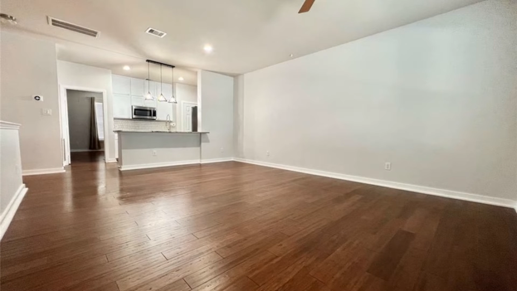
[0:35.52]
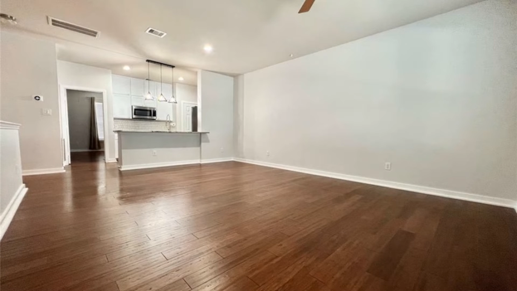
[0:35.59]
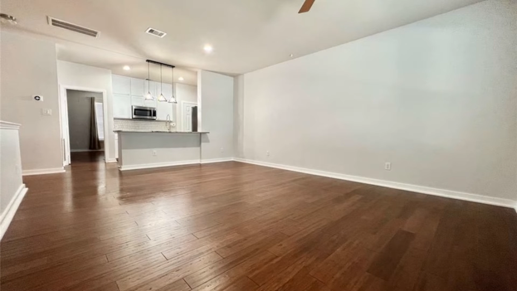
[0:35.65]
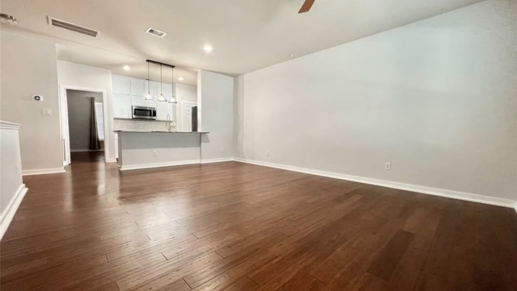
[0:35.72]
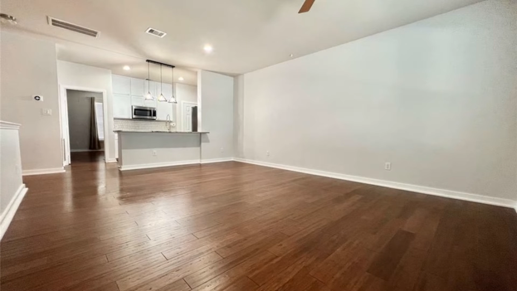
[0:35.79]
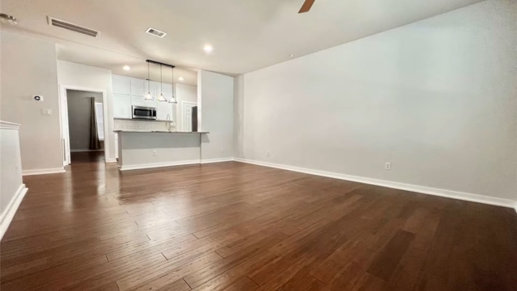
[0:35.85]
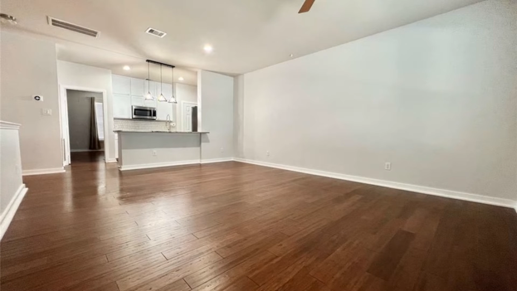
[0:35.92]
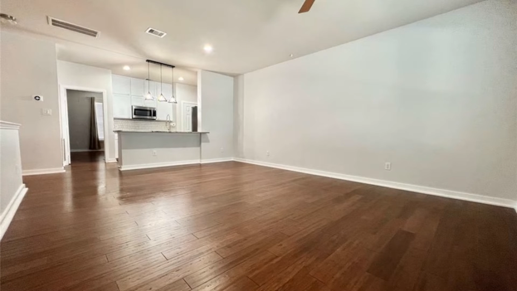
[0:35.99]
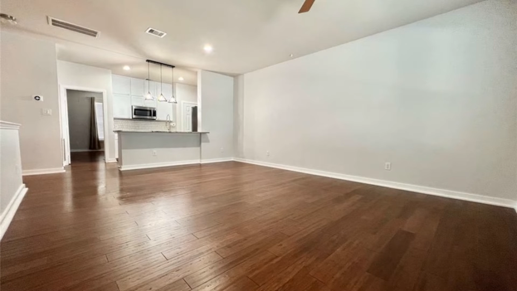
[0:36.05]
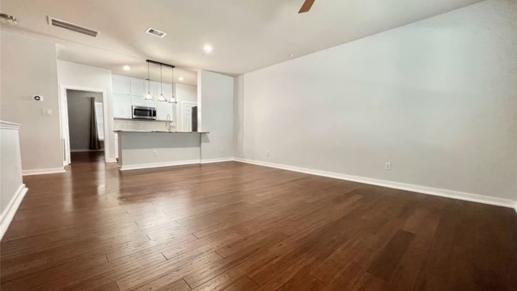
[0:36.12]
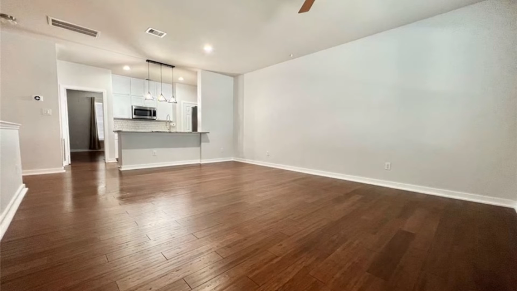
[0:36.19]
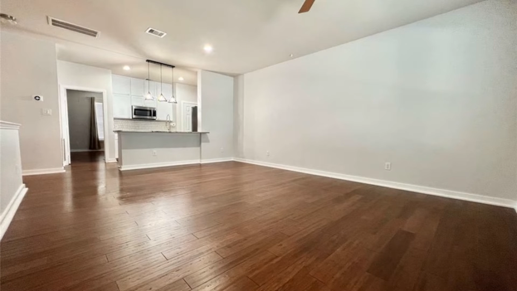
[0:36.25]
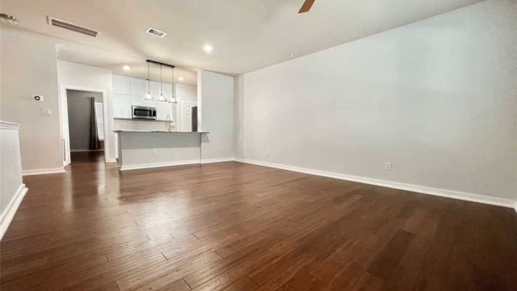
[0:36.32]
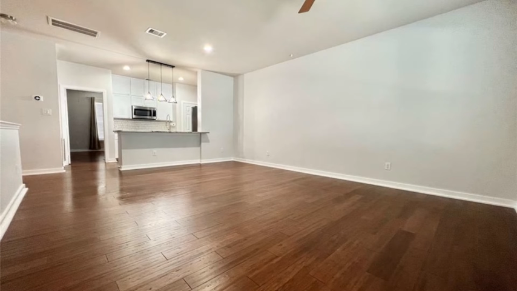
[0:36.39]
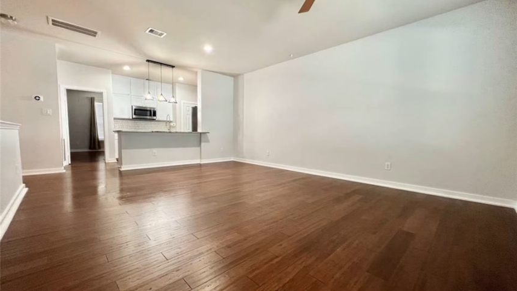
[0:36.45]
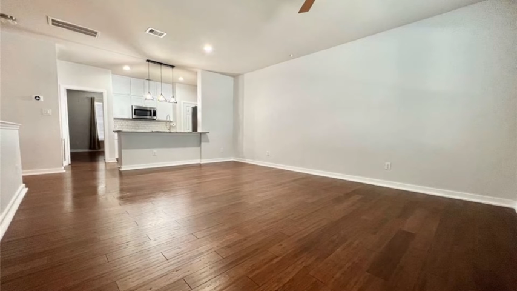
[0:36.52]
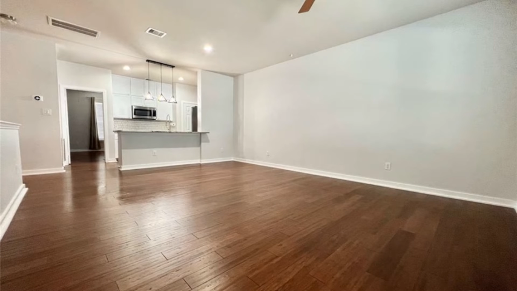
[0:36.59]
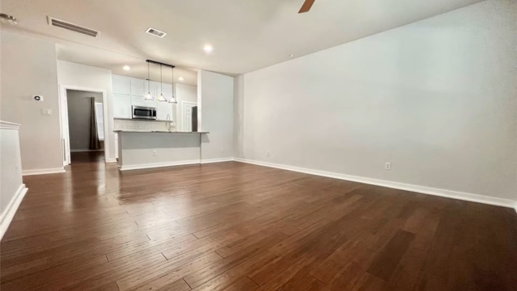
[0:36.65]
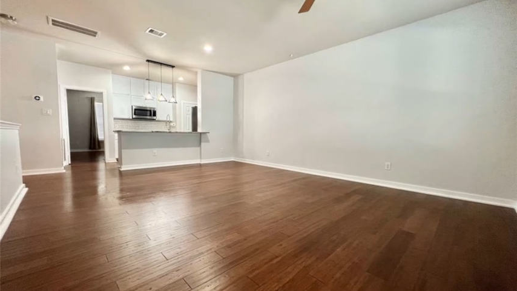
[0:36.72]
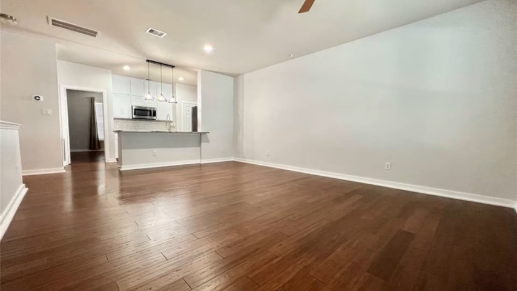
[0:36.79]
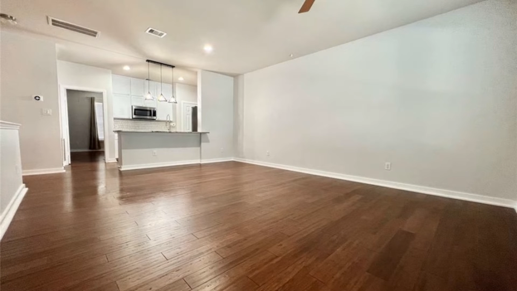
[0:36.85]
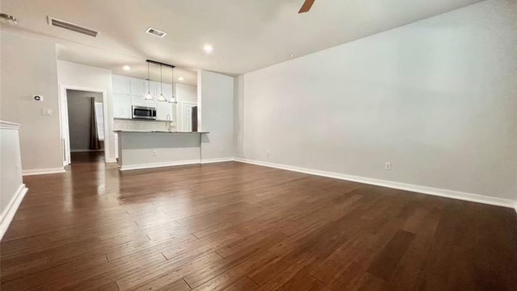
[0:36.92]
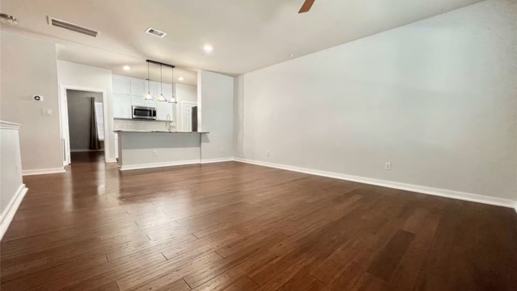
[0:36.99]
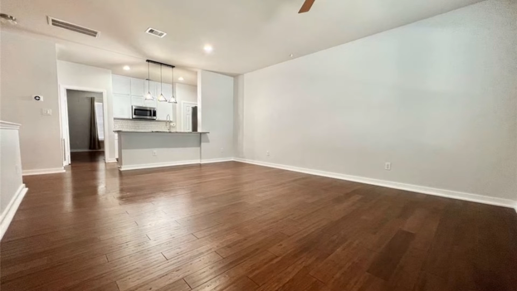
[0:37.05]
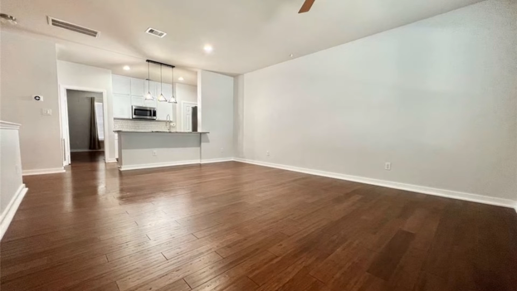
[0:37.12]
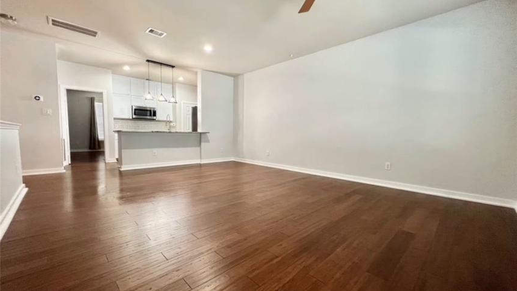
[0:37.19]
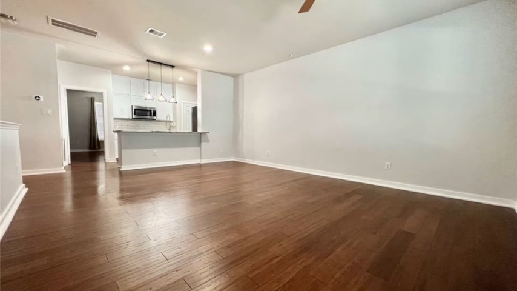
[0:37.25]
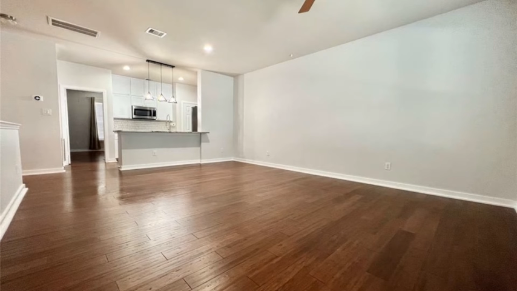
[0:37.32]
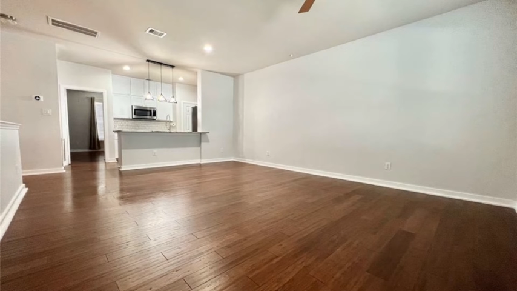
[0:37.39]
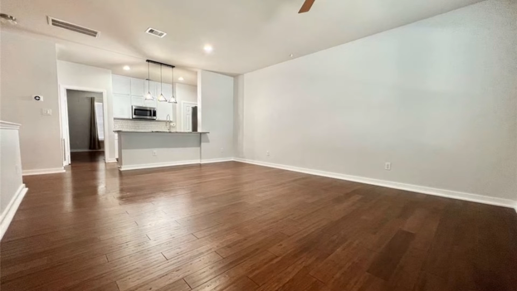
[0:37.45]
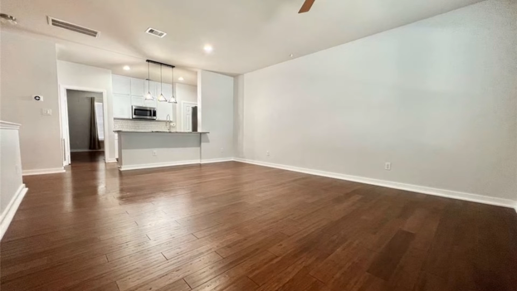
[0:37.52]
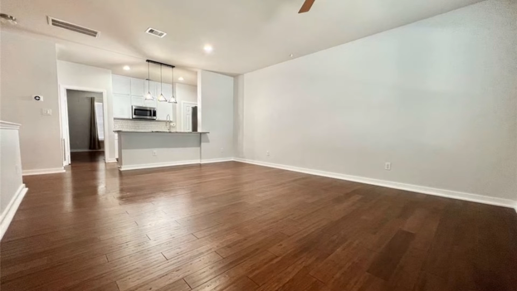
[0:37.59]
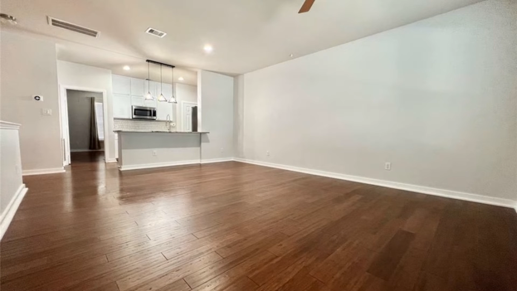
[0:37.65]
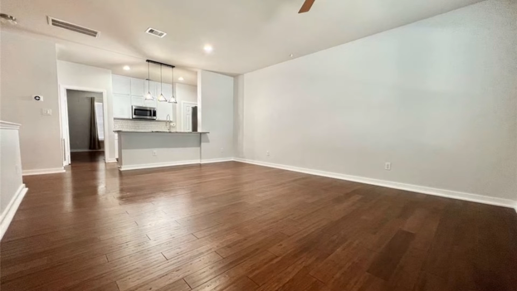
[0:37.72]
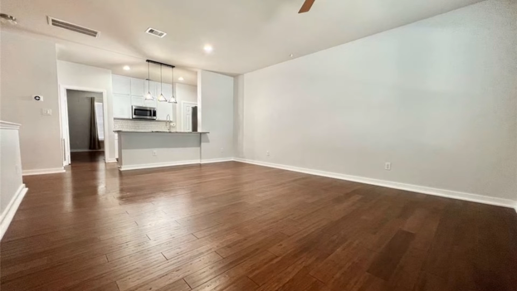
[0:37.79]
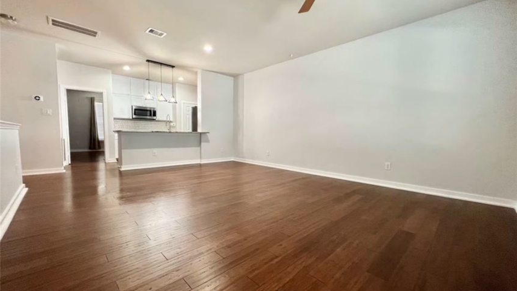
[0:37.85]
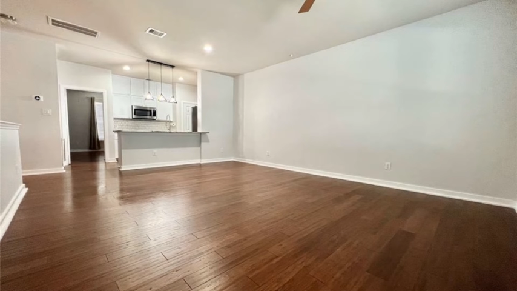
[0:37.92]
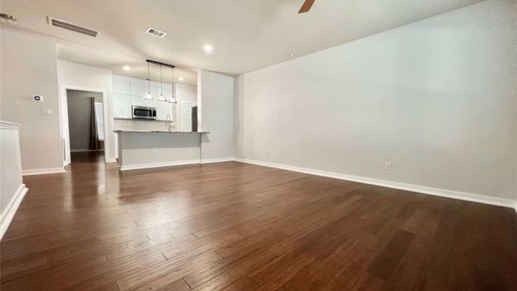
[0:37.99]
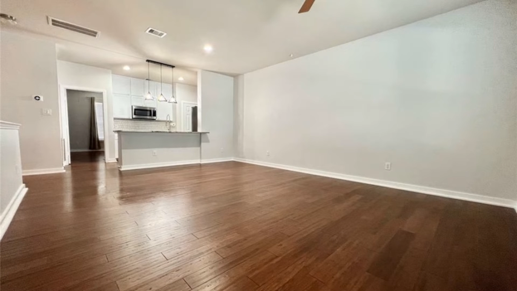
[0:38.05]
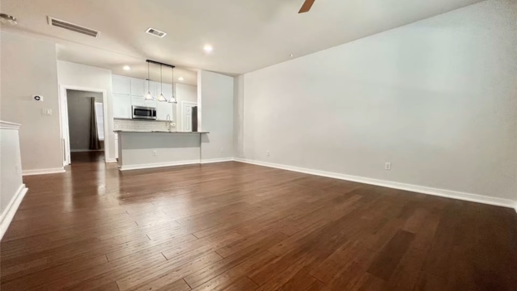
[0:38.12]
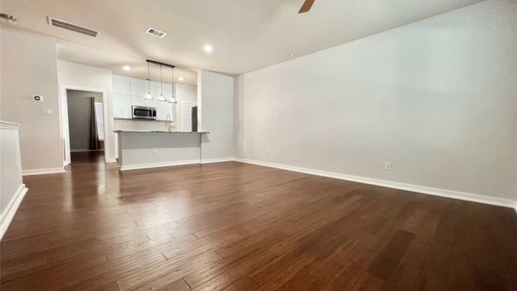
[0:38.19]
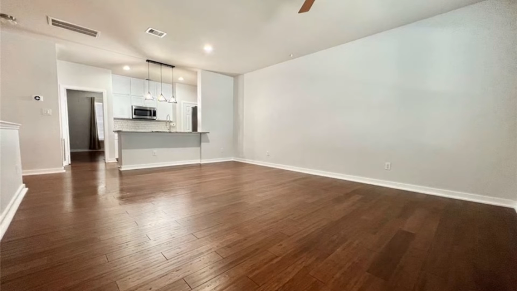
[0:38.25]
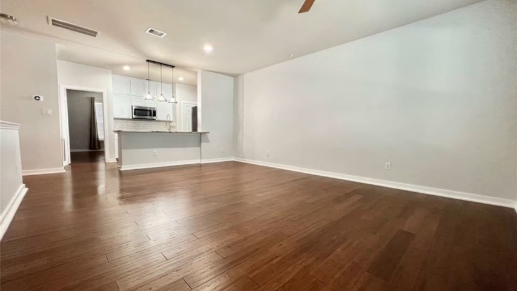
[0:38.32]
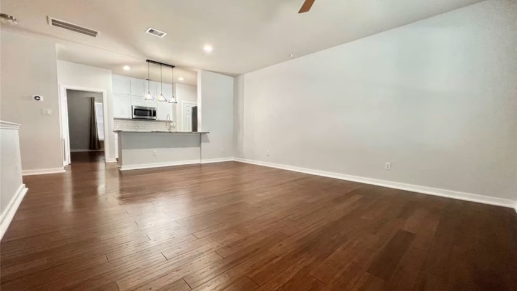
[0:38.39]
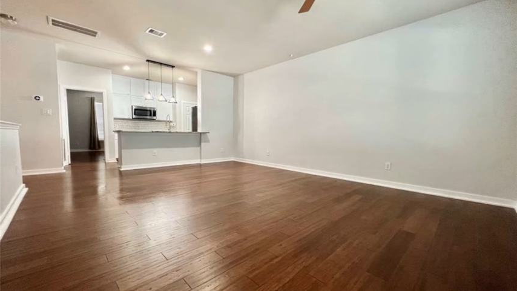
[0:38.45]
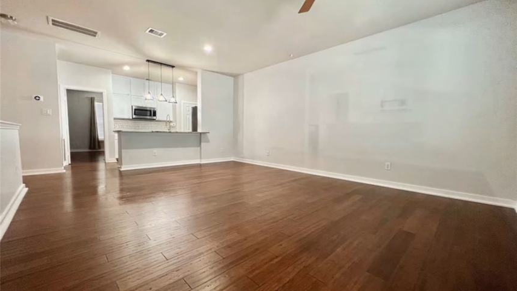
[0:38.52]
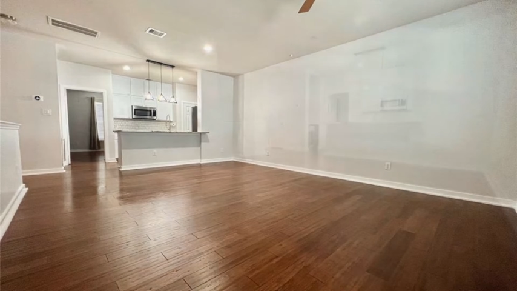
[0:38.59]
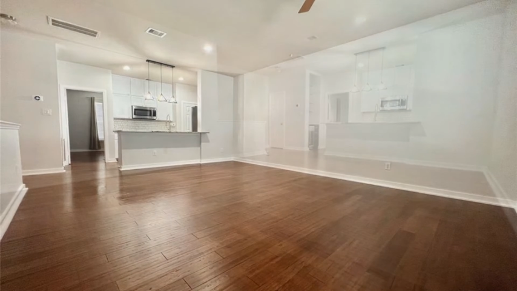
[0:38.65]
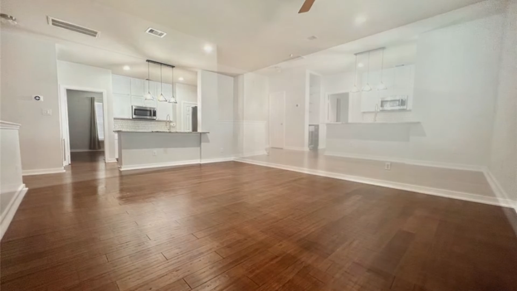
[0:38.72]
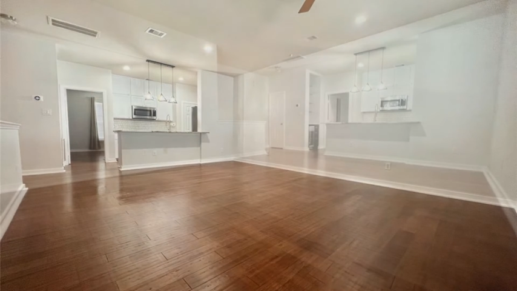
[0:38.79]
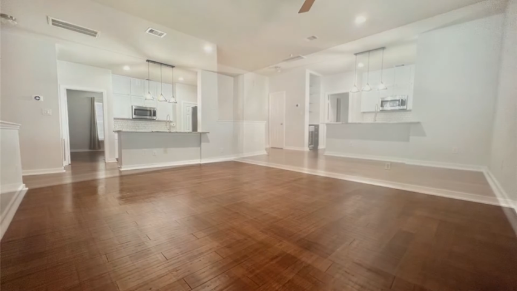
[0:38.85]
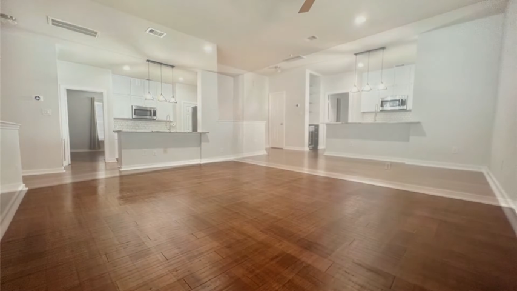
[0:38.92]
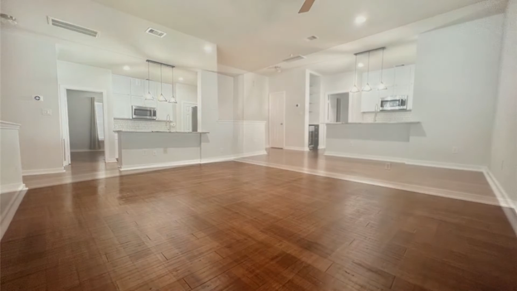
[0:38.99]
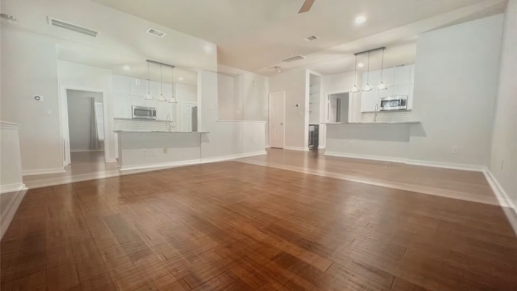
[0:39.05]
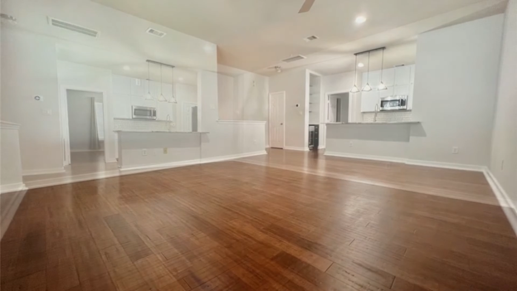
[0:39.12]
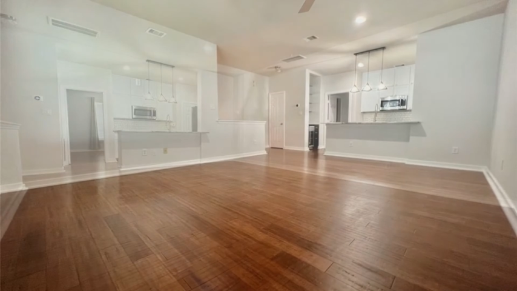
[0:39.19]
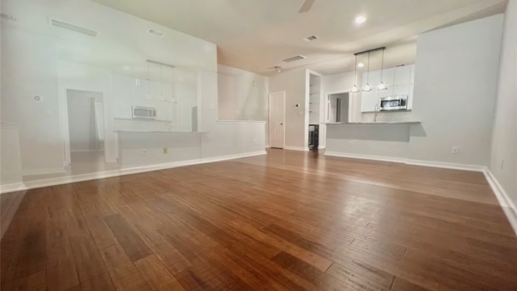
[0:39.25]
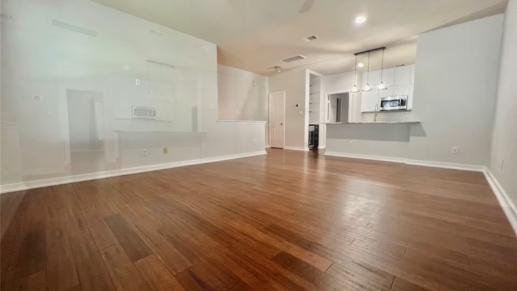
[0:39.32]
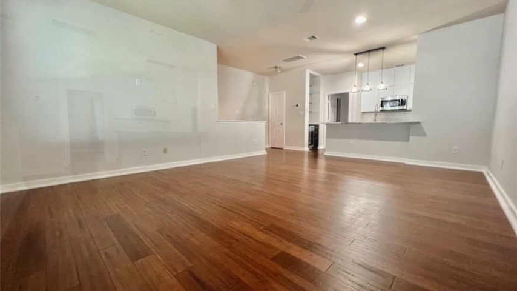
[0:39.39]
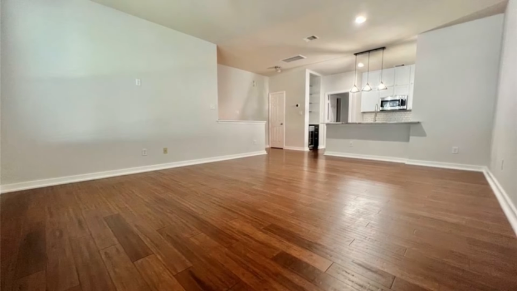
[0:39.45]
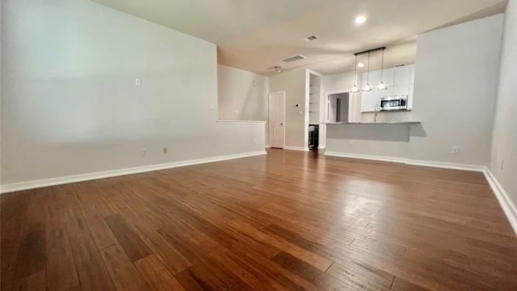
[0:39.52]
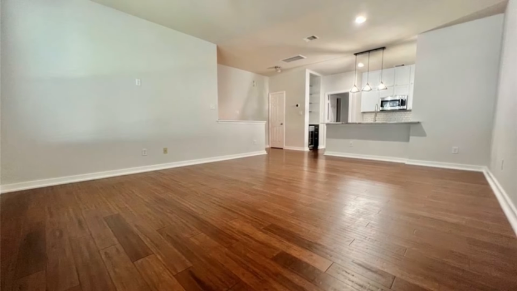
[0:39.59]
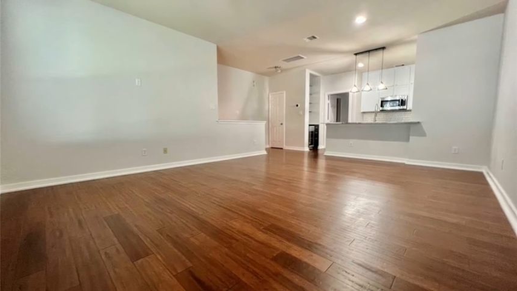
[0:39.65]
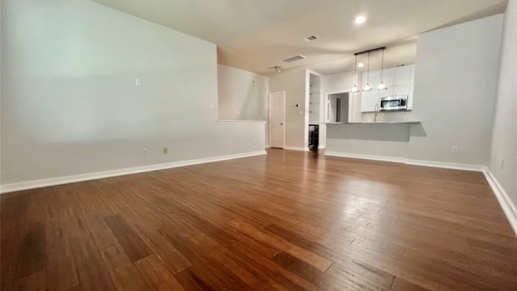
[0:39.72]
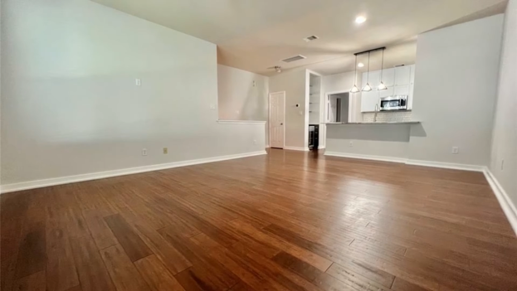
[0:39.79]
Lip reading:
[unreadable: no face in view]